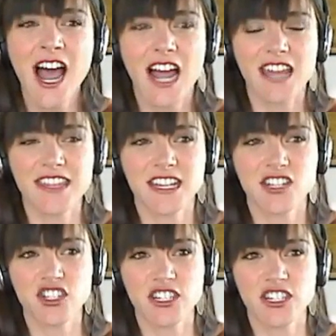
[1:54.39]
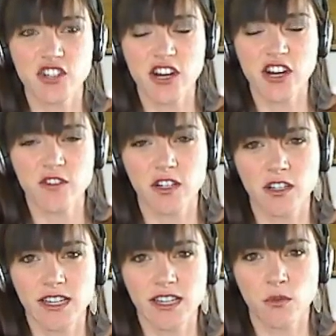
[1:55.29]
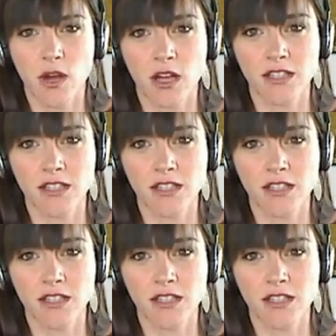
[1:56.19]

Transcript: i think just in general a